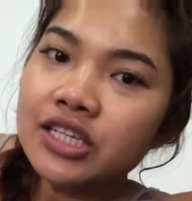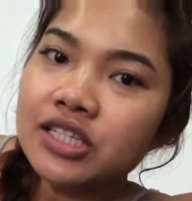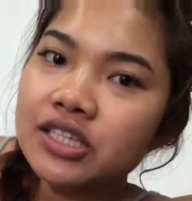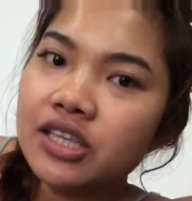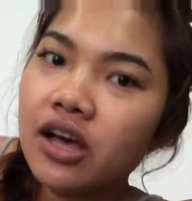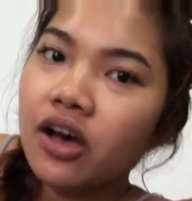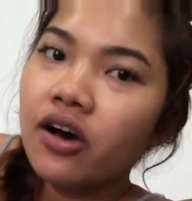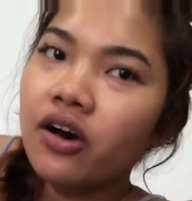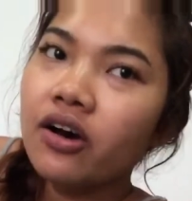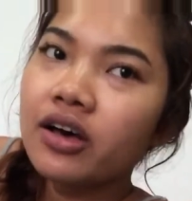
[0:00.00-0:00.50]

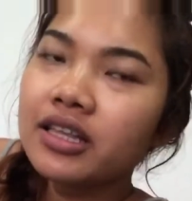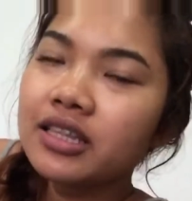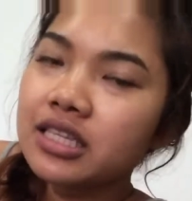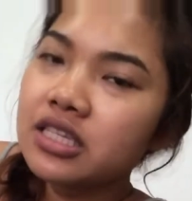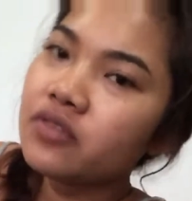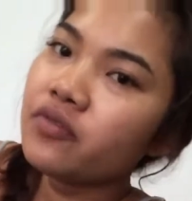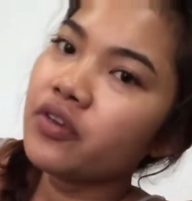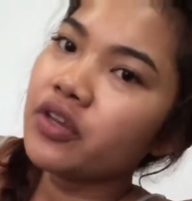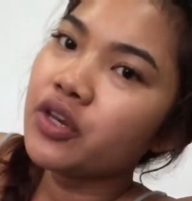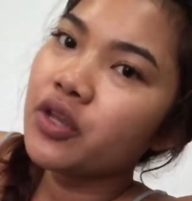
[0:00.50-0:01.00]
So, in
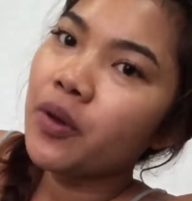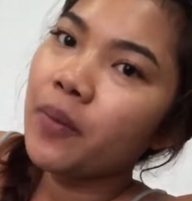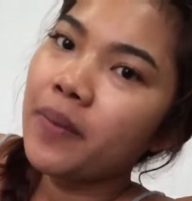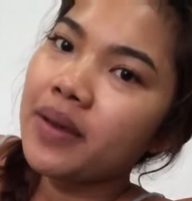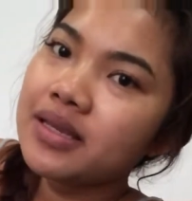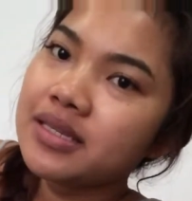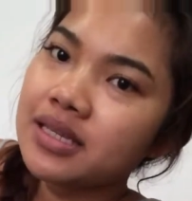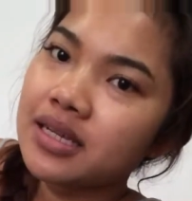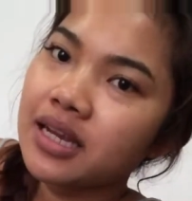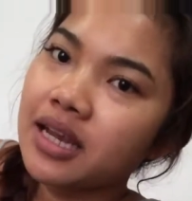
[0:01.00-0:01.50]
this video,
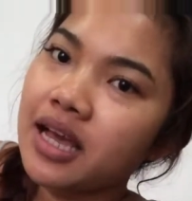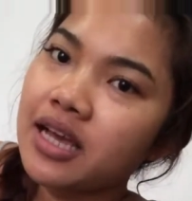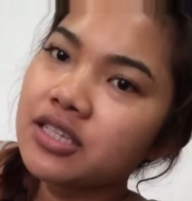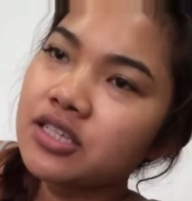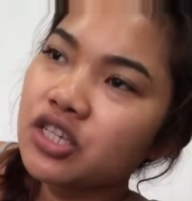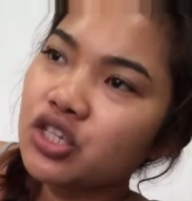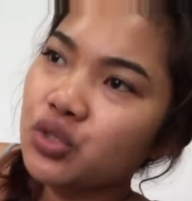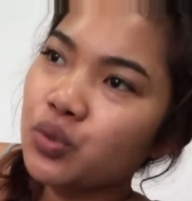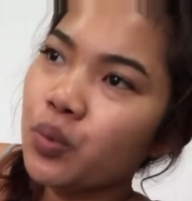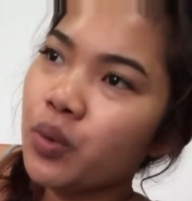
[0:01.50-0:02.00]
basically, I
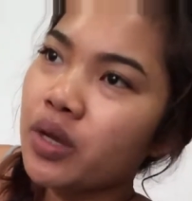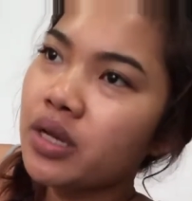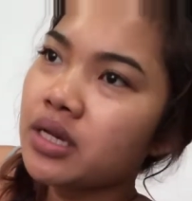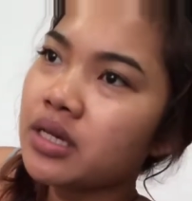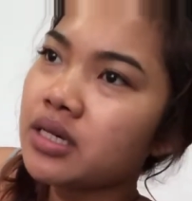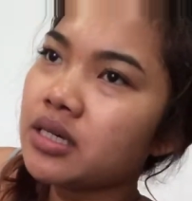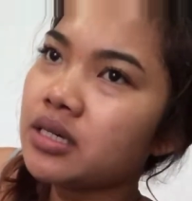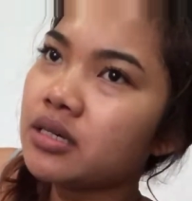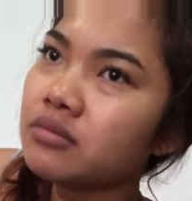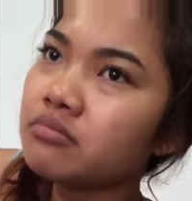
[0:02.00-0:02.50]
just
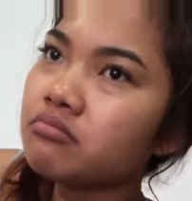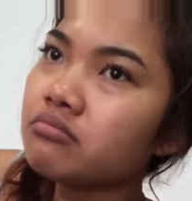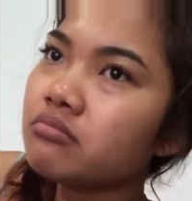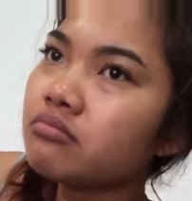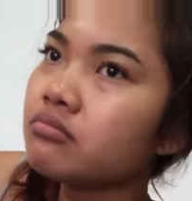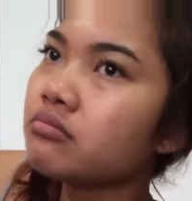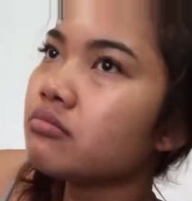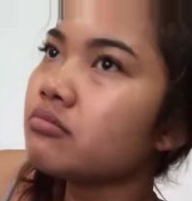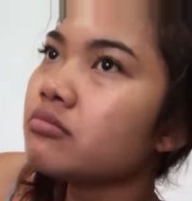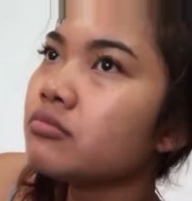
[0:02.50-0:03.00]
wanna,
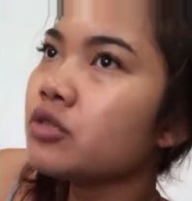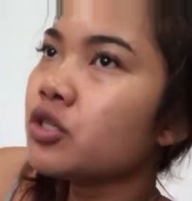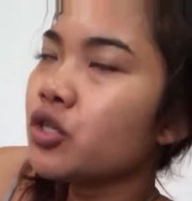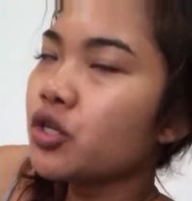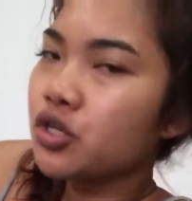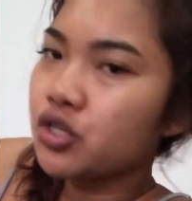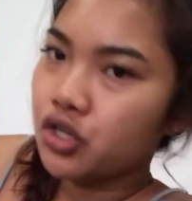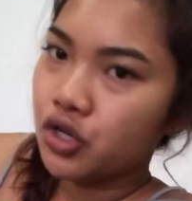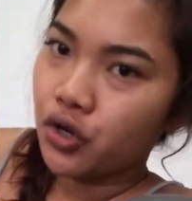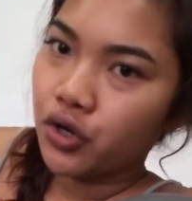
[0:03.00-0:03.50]
you
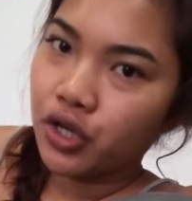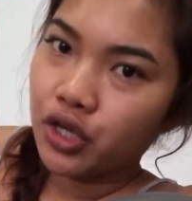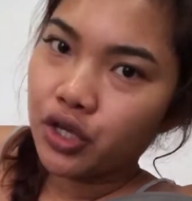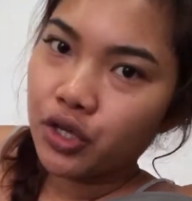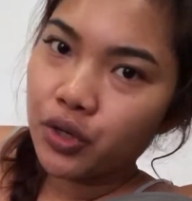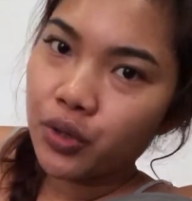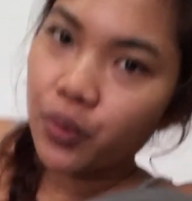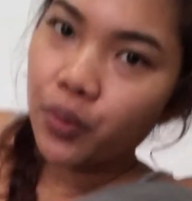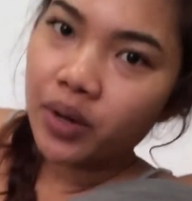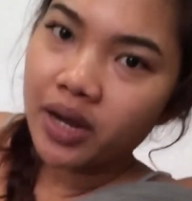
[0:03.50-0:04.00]
know,
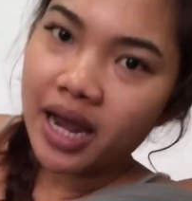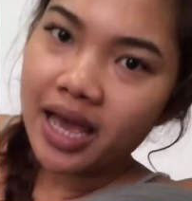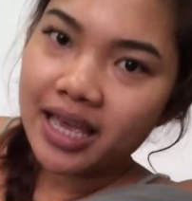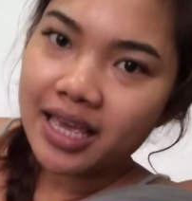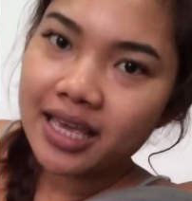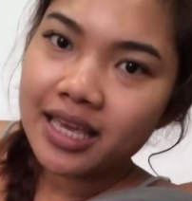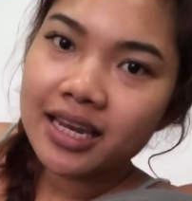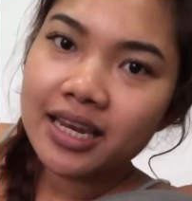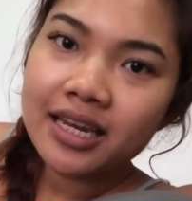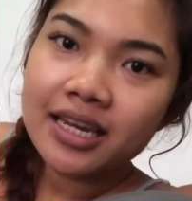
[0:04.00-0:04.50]
showing you what
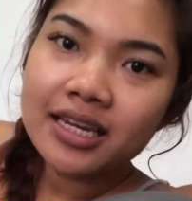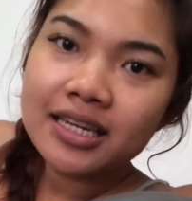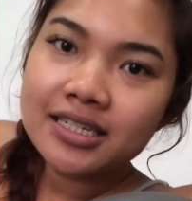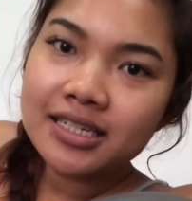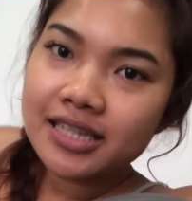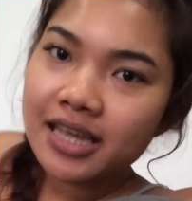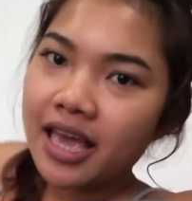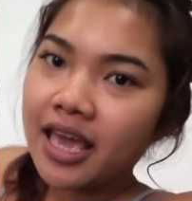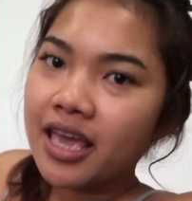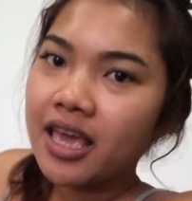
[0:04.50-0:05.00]
I eat in a
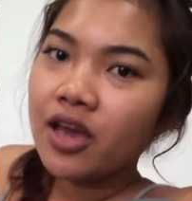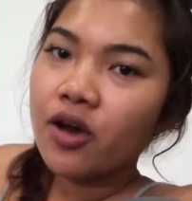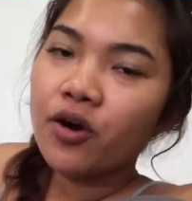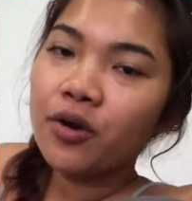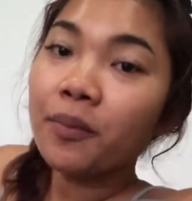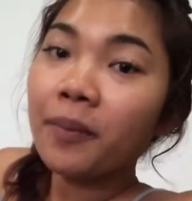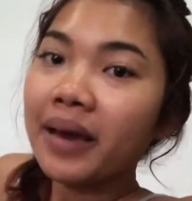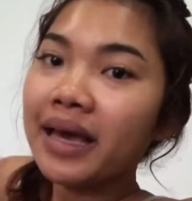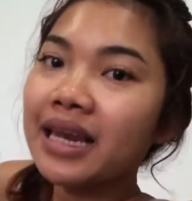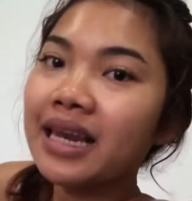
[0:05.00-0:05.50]
day
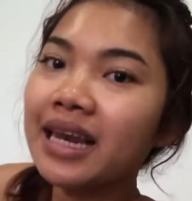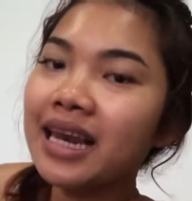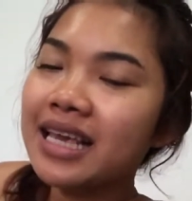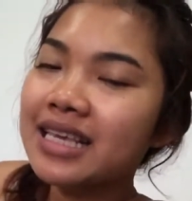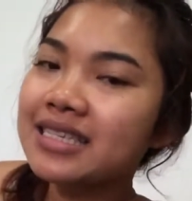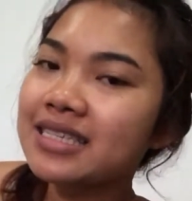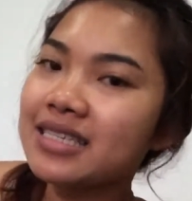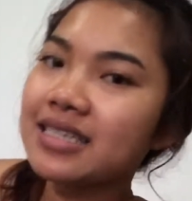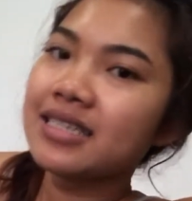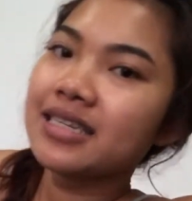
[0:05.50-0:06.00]
on my
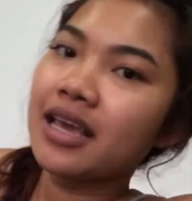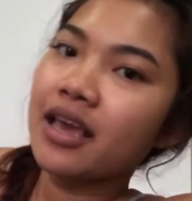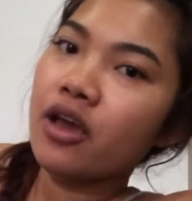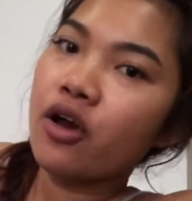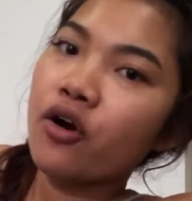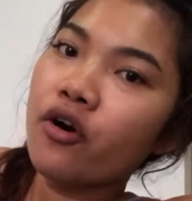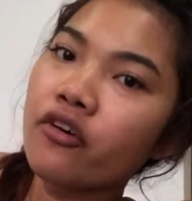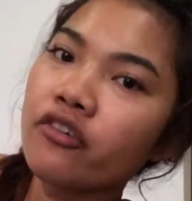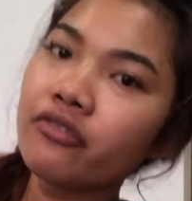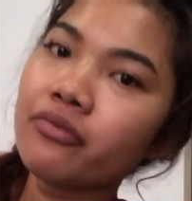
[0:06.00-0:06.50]
lazy day
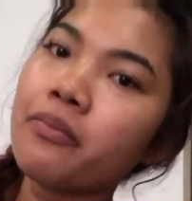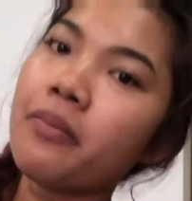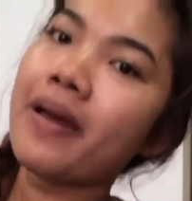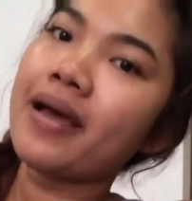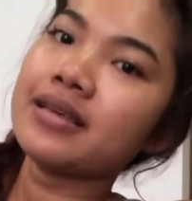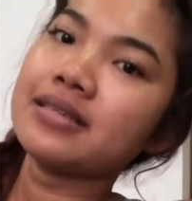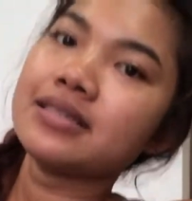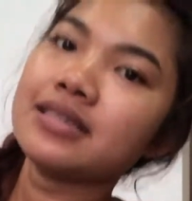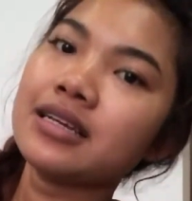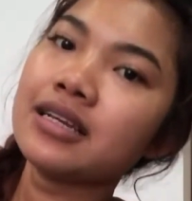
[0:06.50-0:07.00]
off,
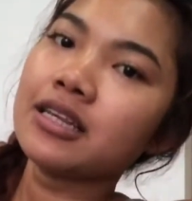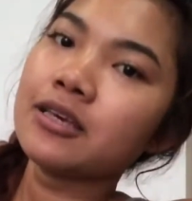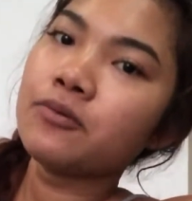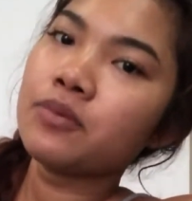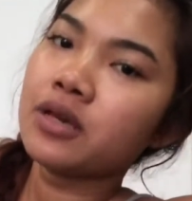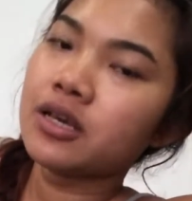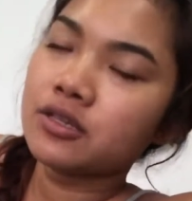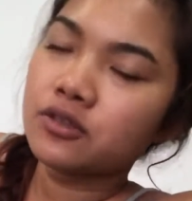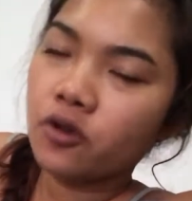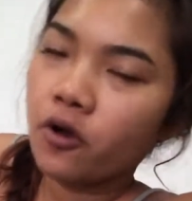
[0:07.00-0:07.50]
basically,
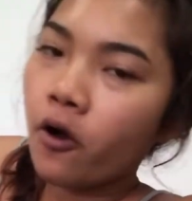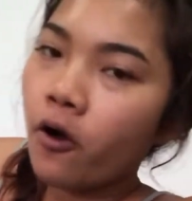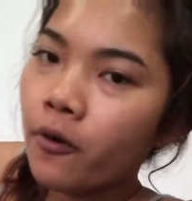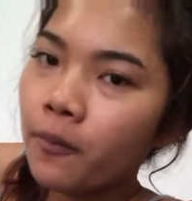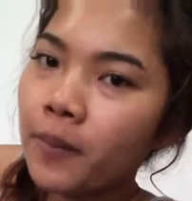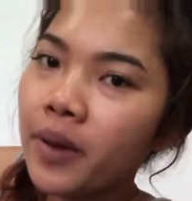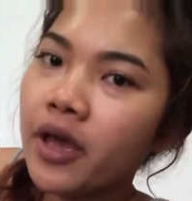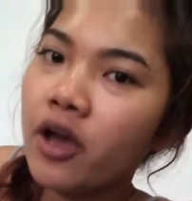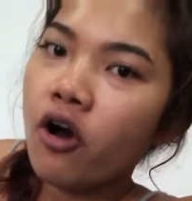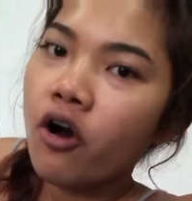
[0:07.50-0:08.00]
because
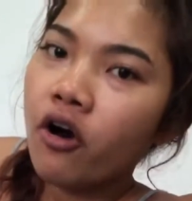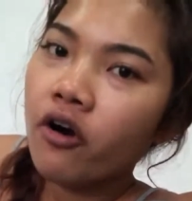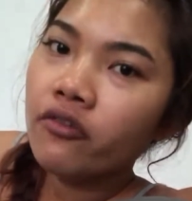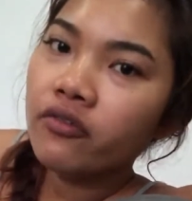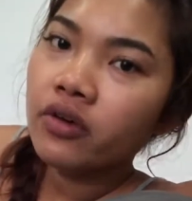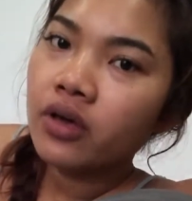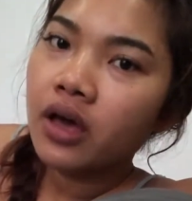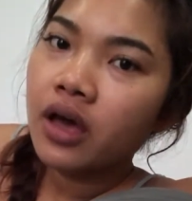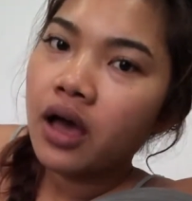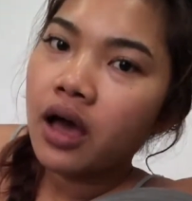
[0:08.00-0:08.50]
on my off,
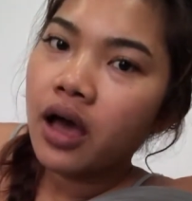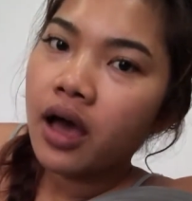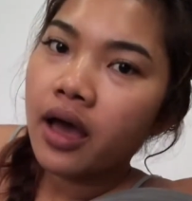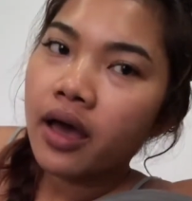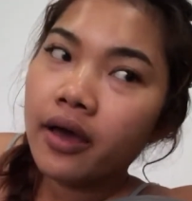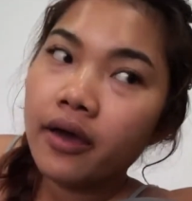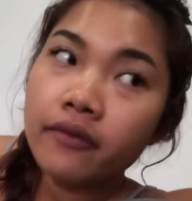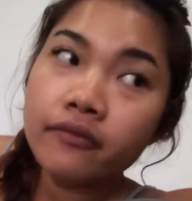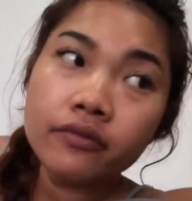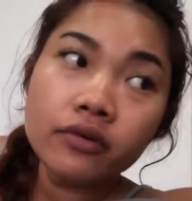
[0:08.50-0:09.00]
I
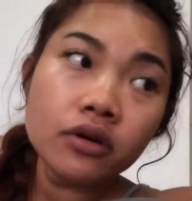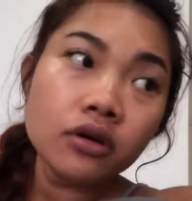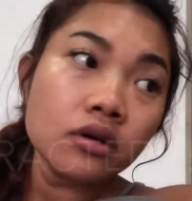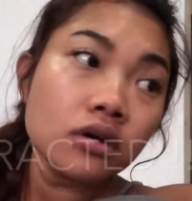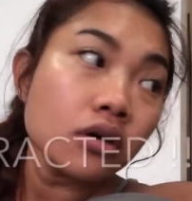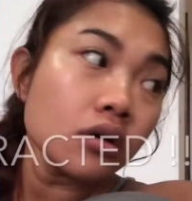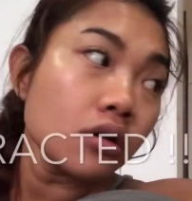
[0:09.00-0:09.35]
have a